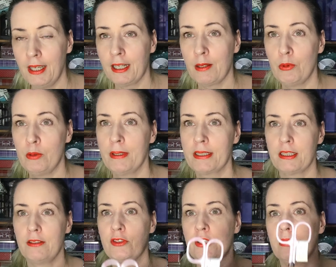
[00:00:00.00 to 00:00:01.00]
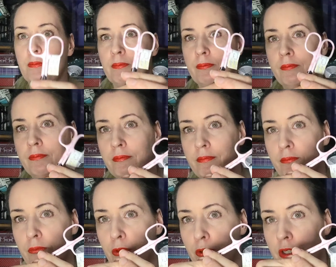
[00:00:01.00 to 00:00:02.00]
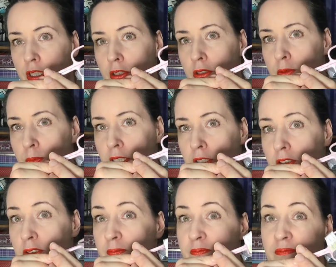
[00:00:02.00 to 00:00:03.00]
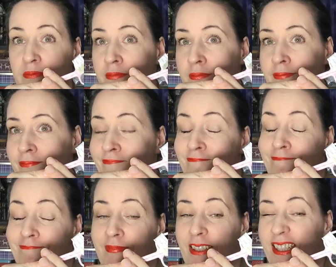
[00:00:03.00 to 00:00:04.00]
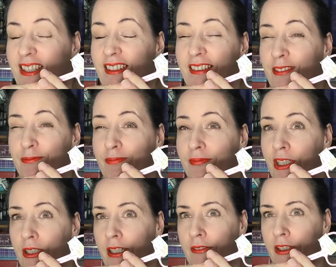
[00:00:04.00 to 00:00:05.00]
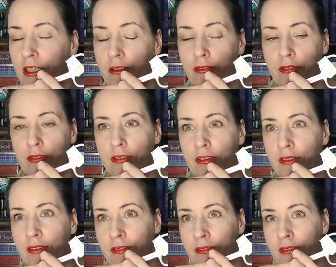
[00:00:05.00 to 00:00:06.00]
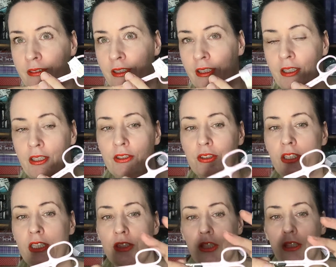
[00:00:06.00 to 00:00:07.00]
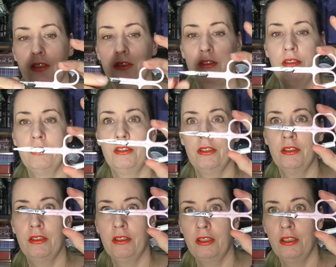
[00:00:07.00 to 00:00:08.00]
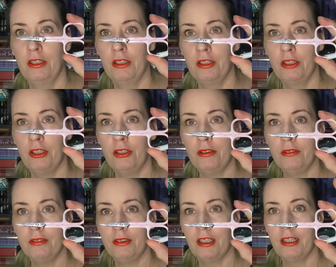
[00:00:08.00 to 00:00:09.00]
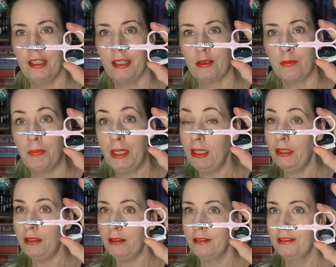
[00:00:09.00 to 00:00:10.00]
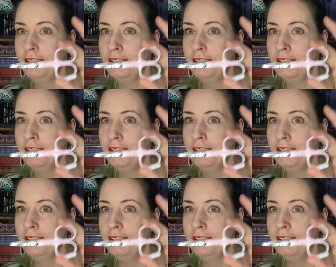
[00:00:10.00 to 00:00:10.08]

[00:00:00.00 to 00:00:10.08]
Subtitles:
And I bought myself some more scissors because I don't have enough. So these are cute and pink.